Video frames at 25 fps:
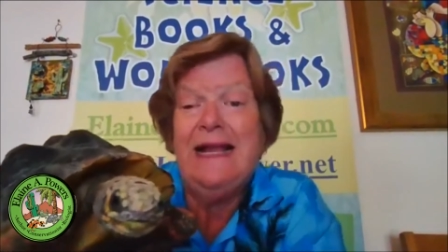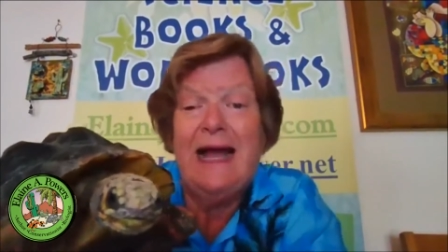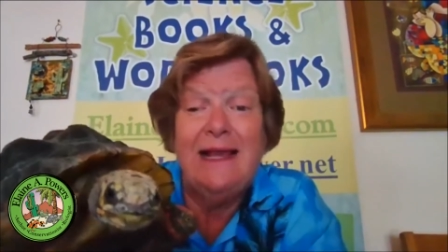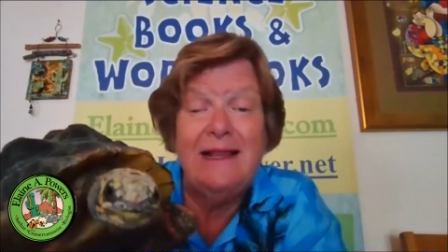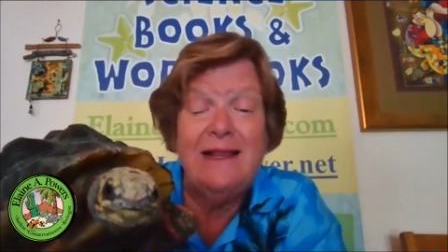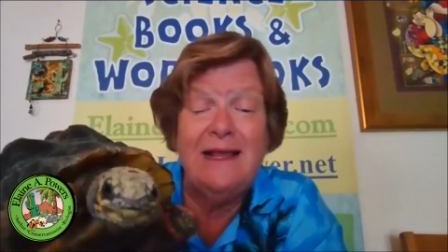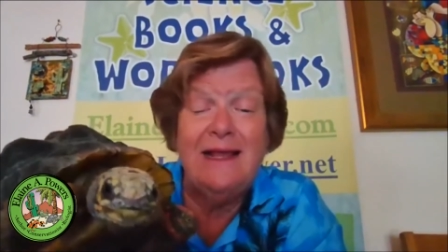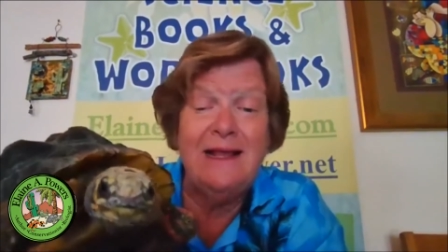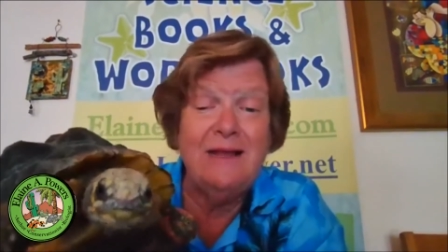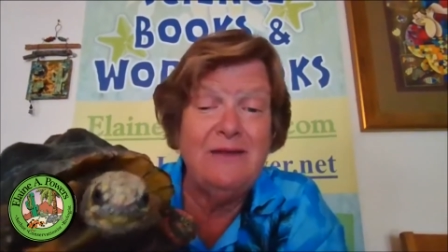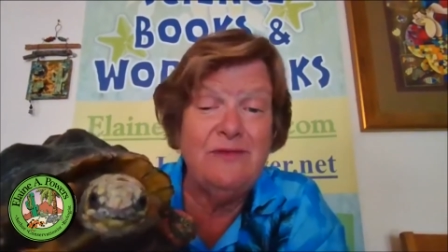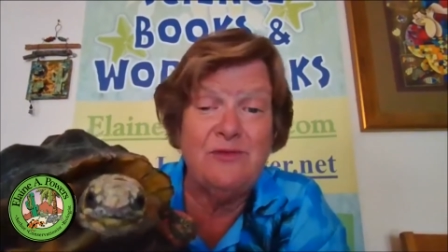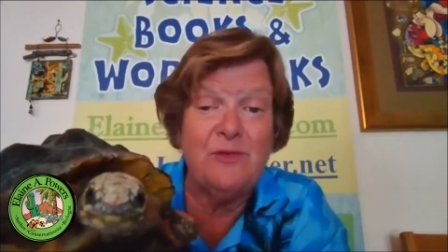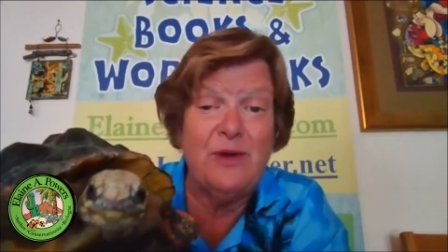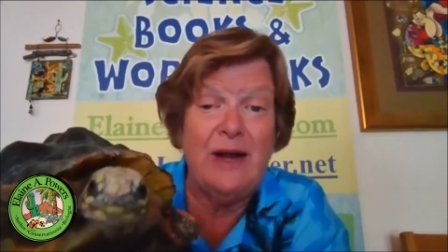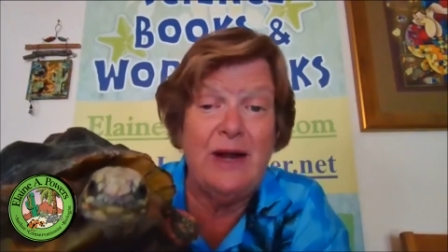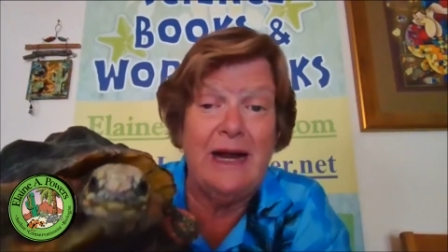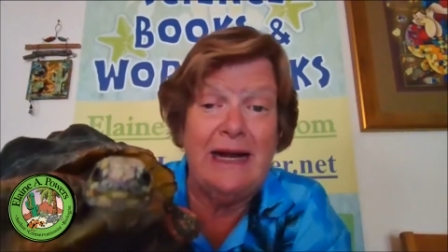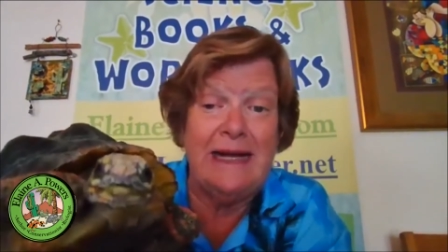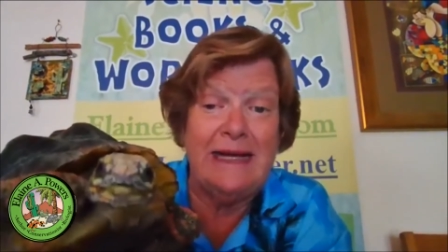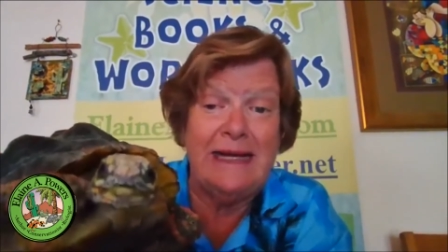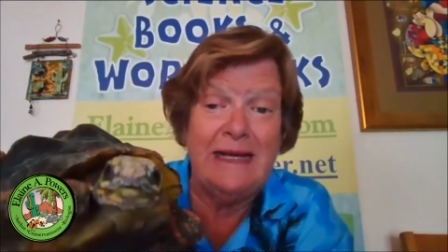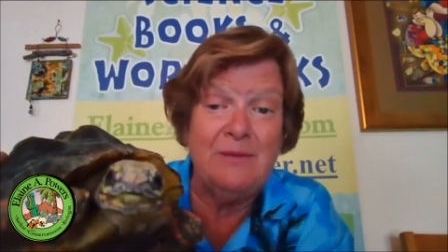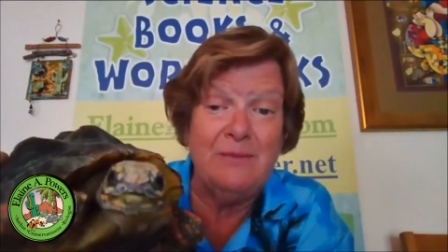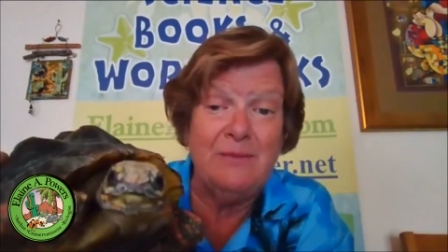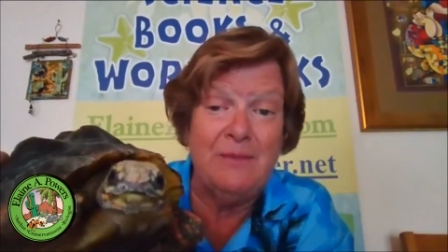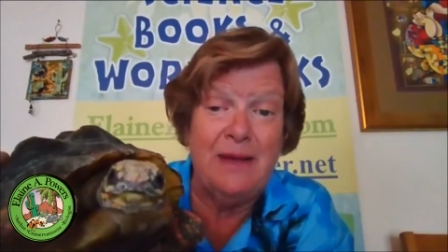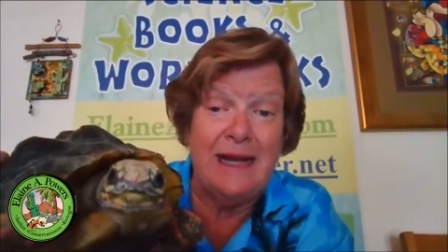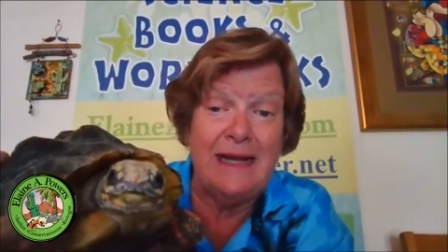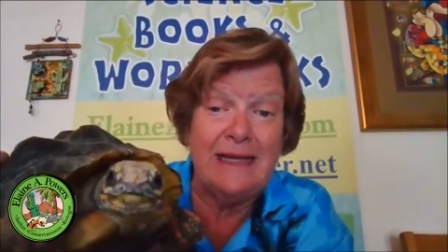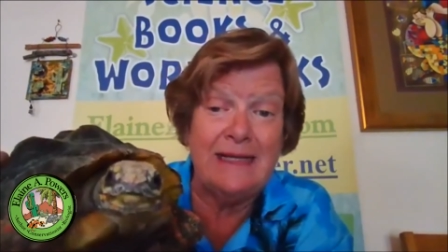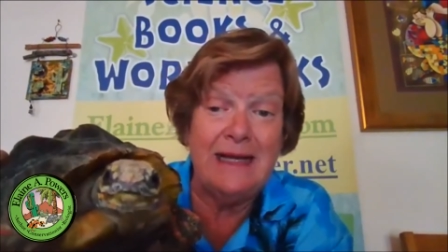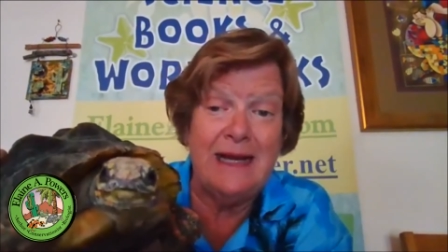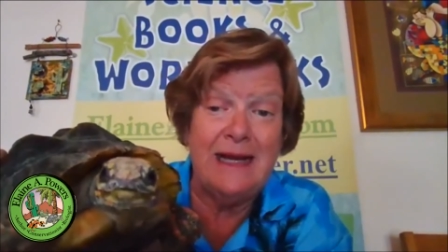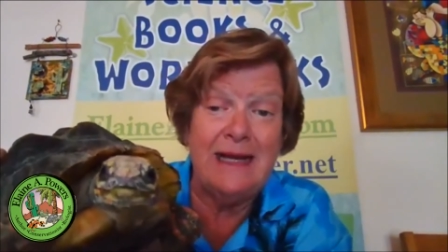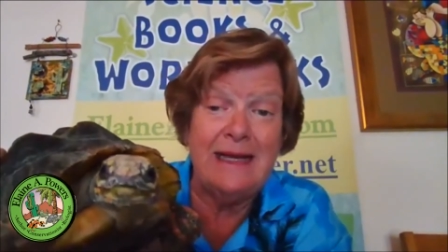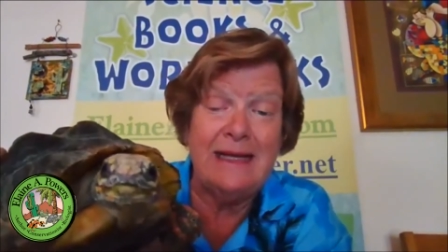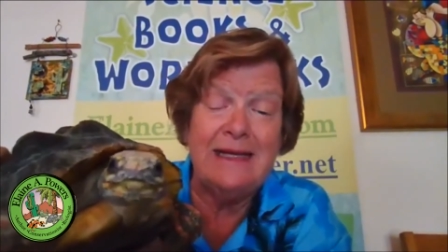I like variety in my
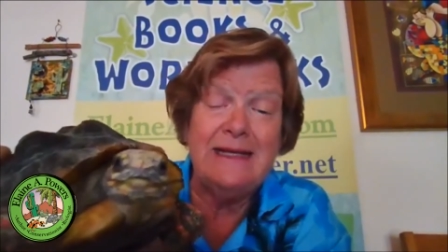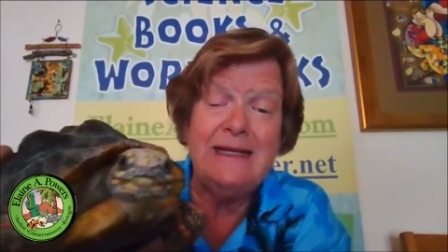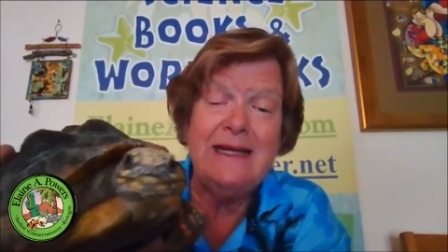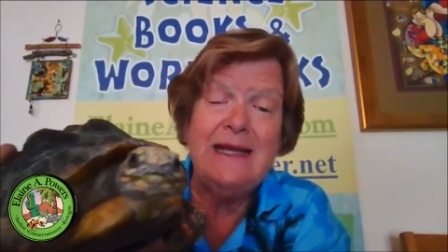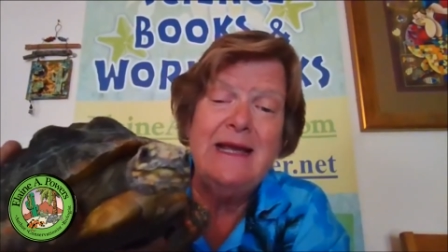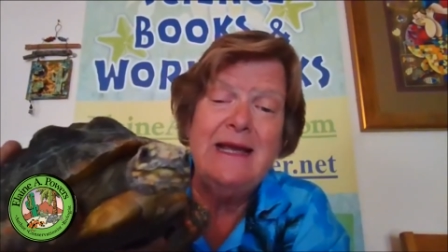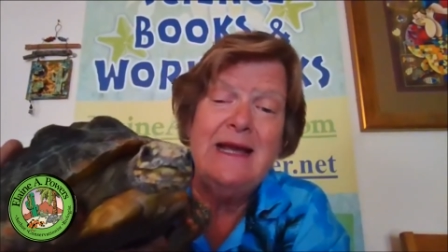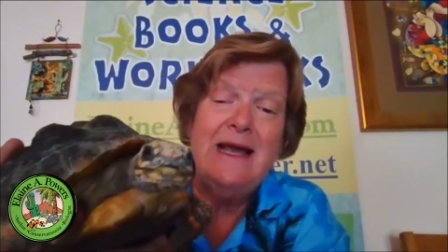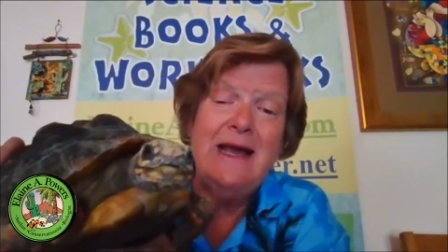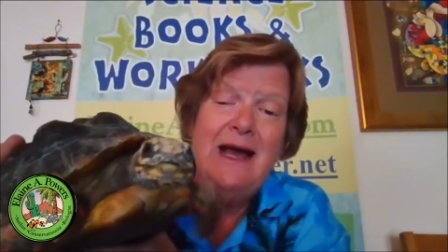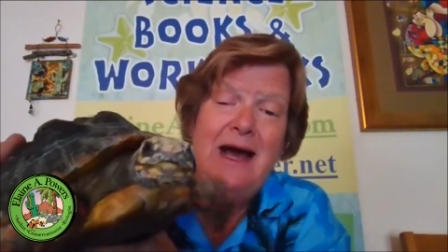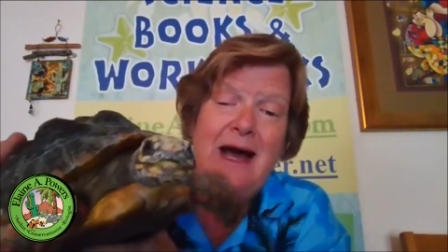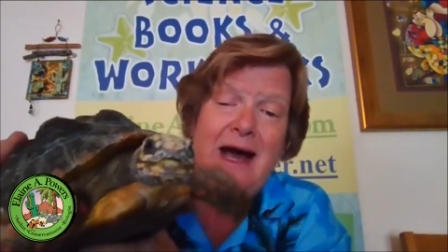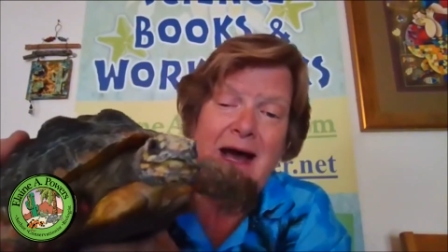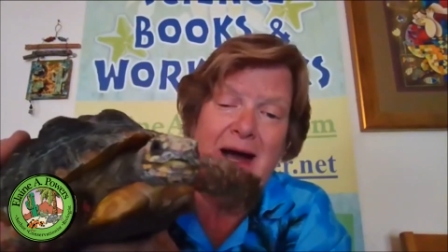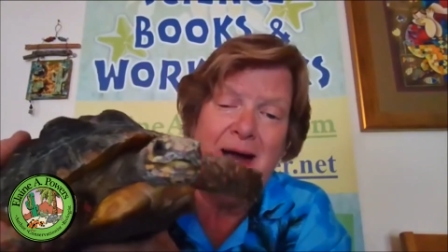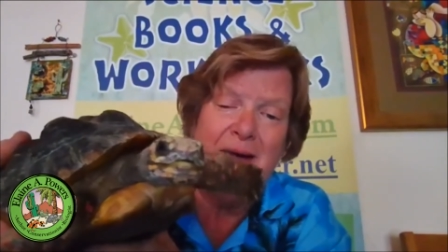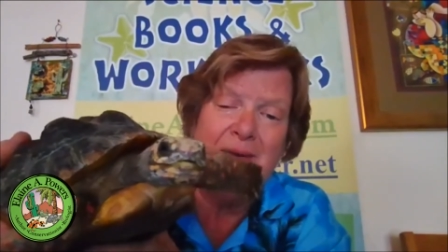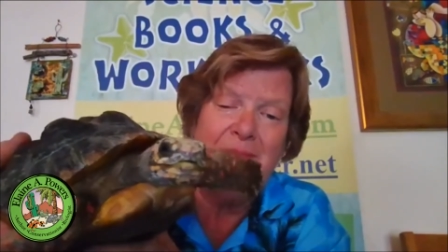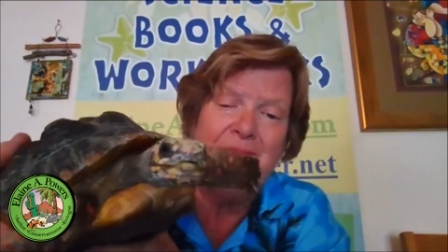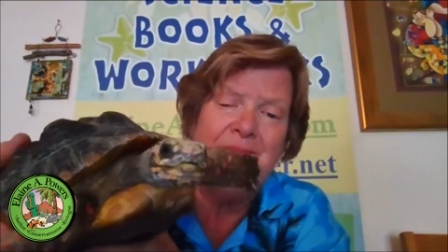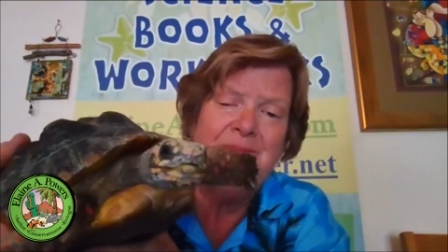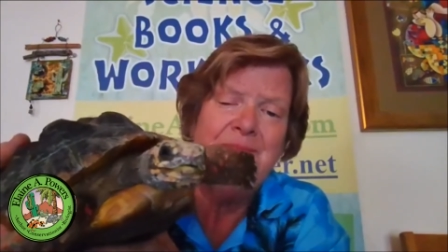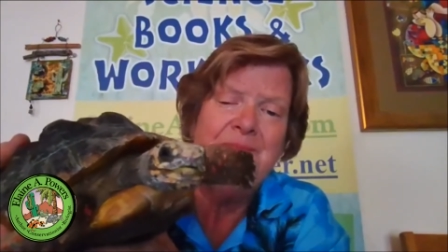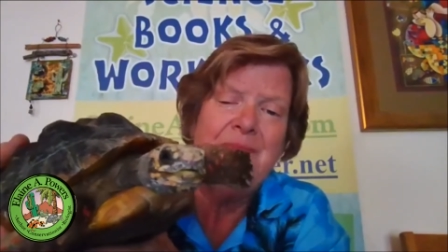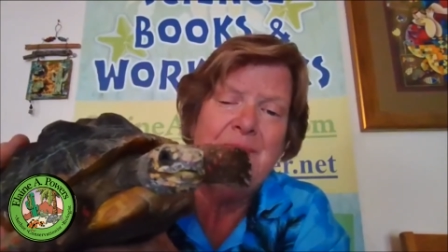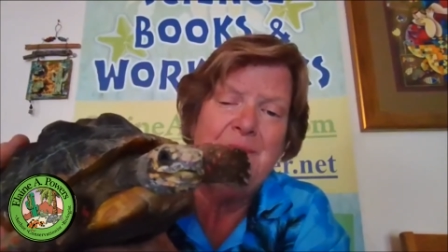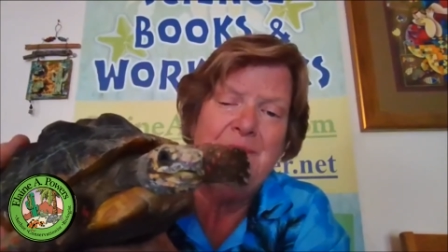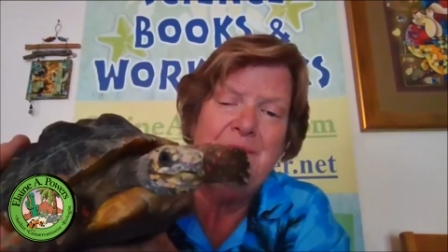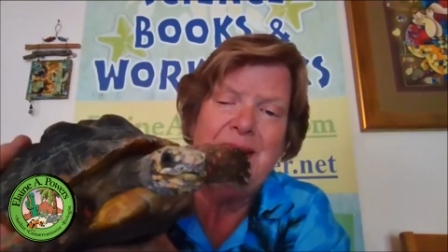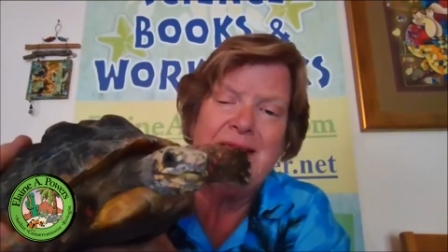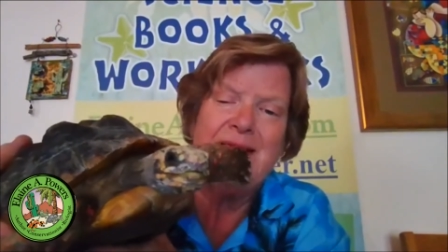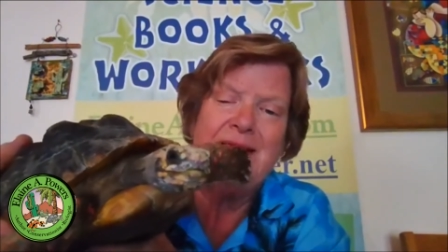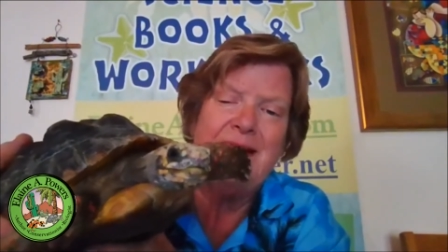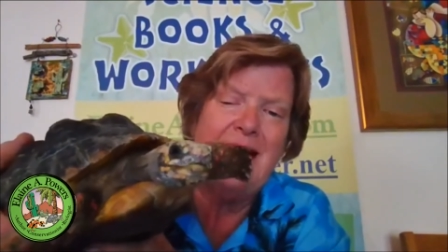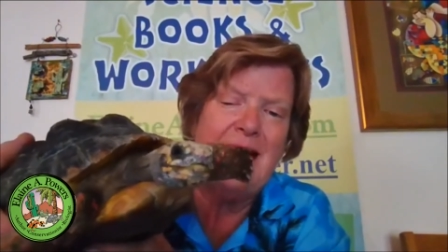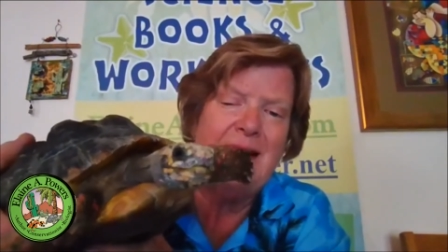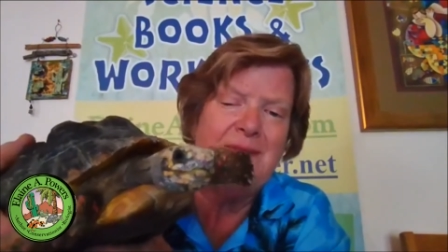diet,
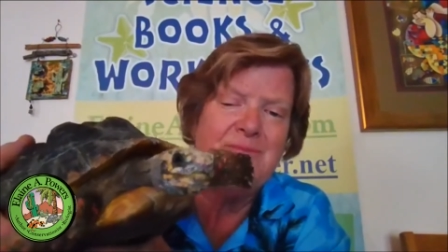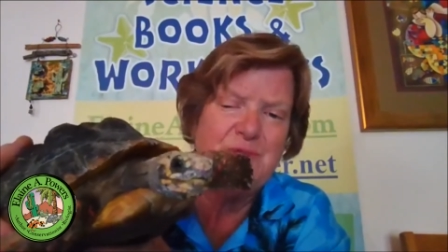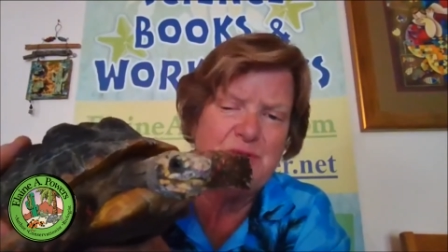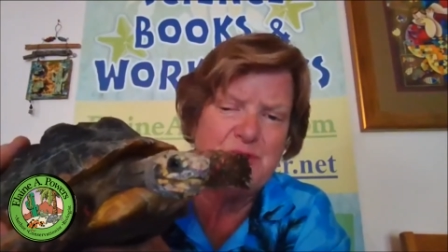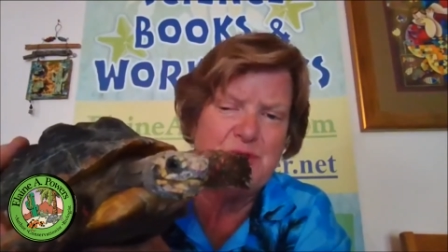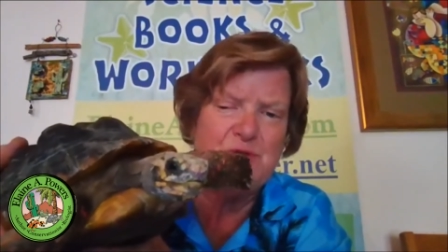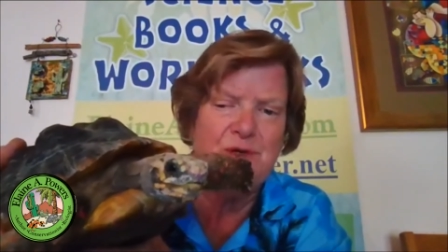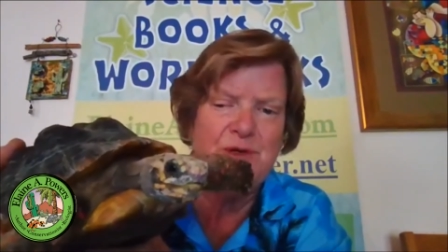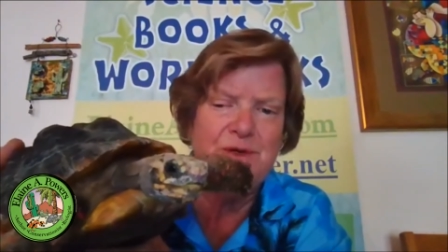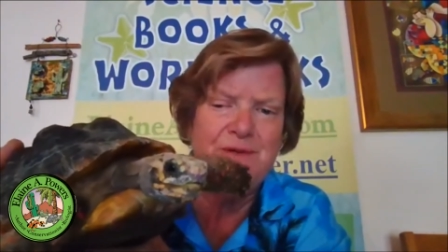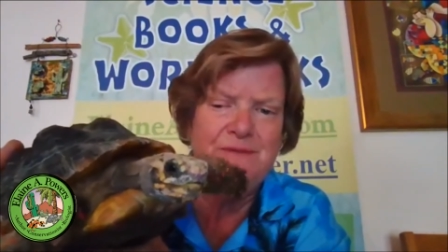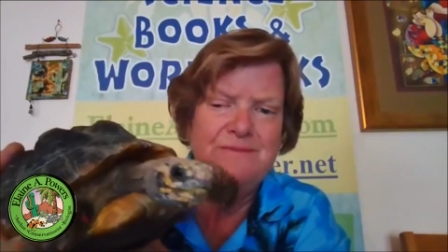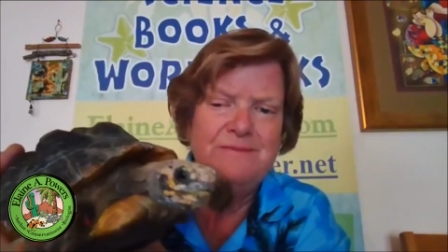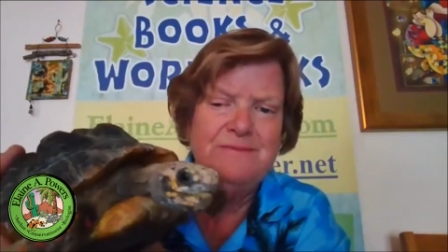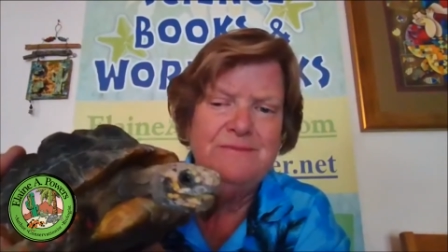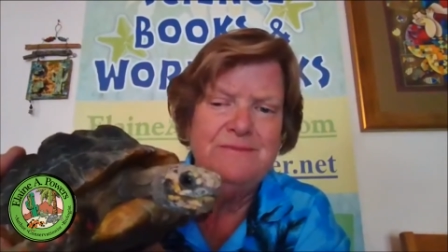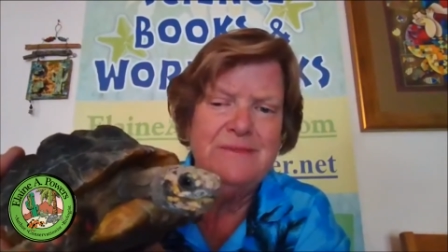but I'm sure